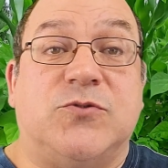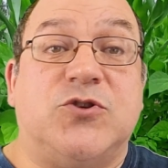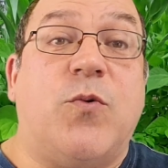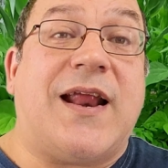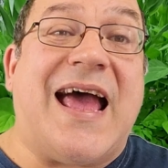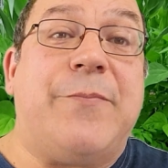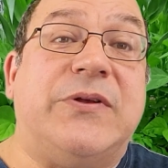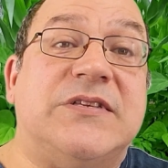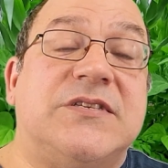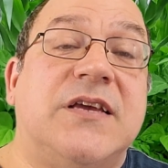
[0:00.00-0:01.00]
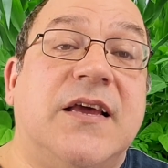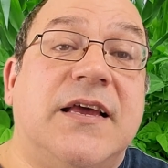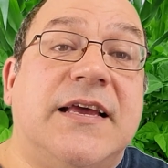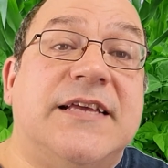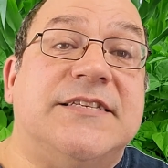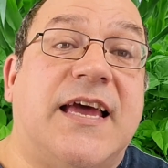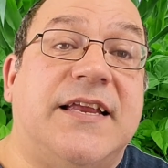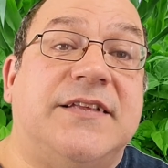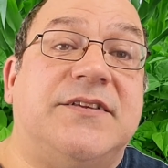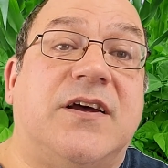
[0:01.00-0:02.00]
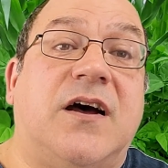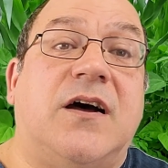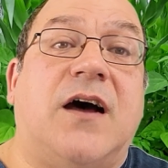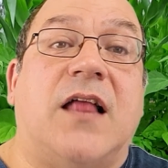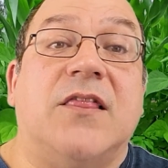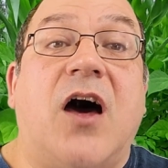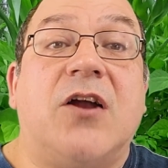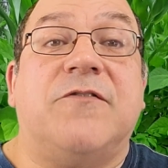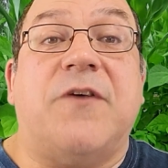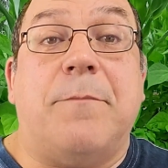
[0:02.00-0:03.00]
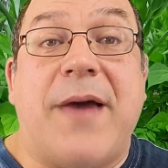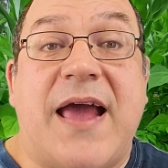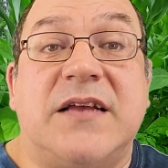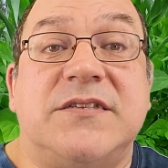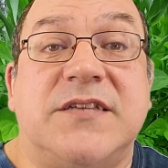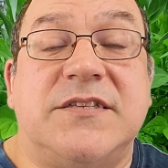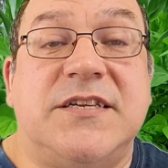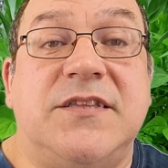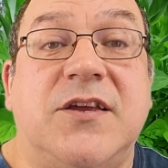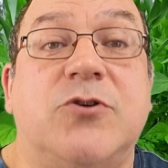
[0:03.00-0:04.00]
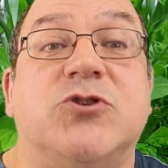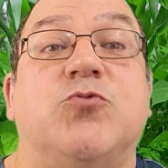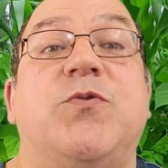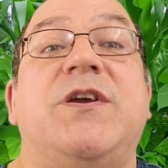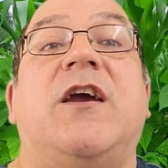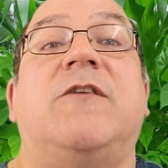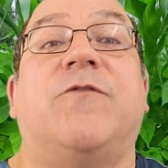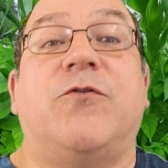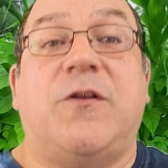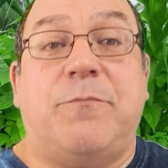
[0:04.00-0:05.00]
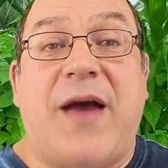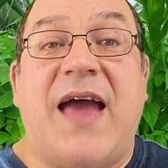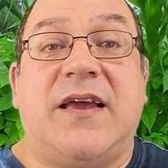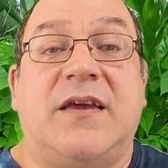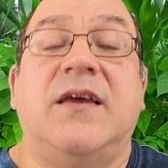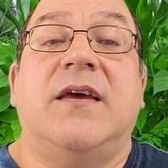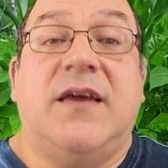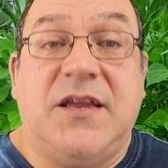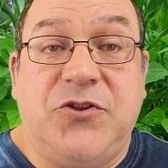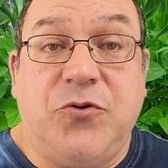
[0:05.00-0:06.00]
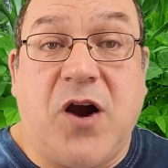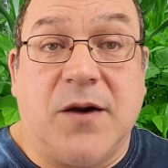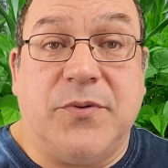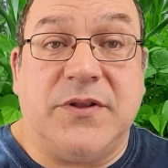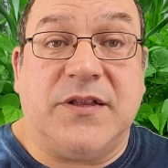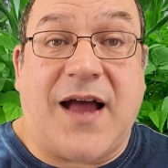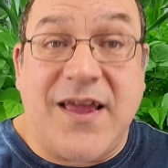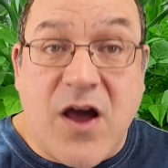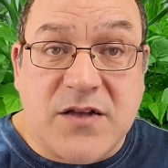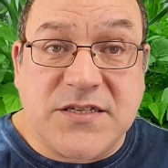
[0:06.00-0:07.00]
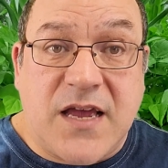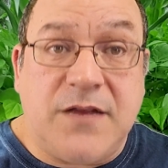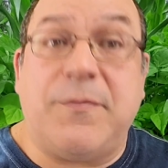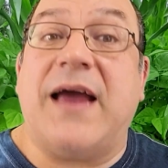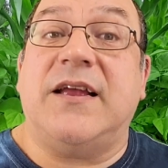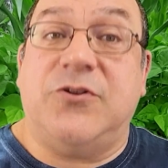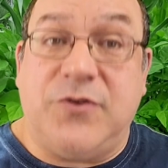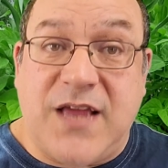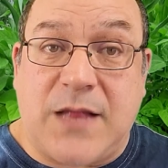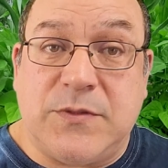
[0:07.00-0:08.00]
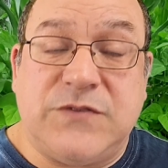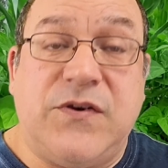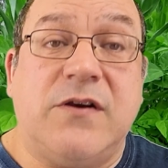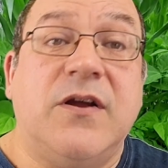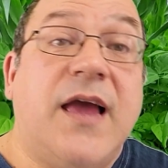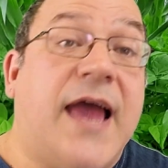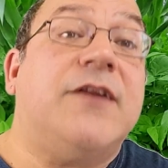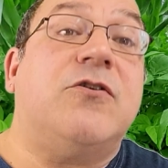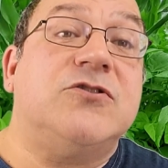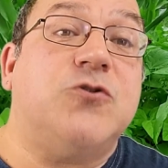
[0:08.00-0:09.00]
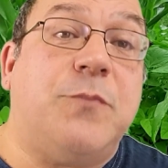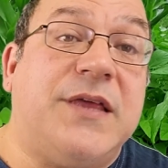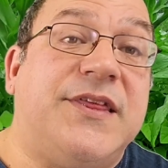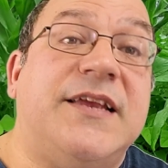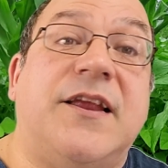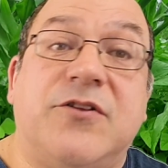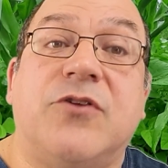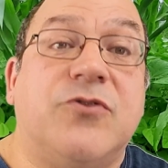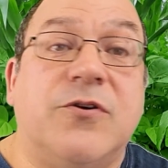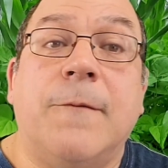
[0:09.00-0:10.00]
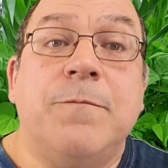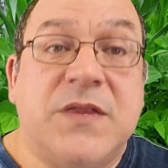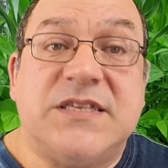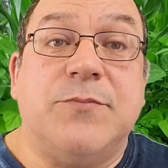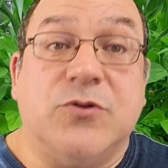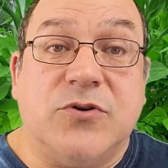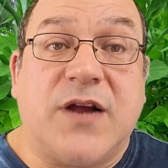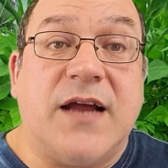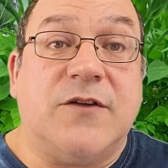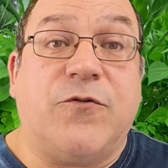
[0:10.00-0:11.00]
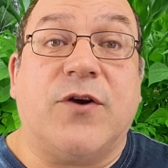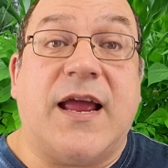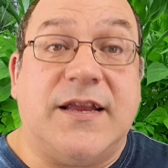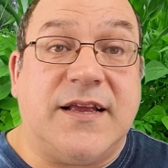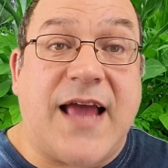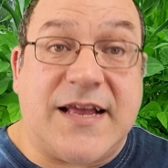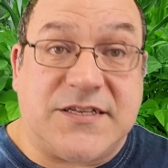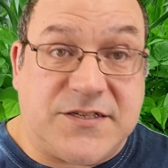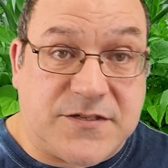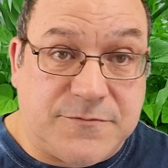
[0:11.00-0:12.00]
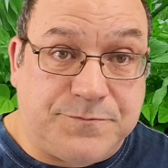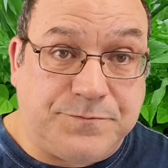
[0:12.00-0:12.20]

So what happens is that a lot of the mass that's in there is reconverted back into carbon dioxide, back into the atmosphere, and also methane and other similar kind of organic gases.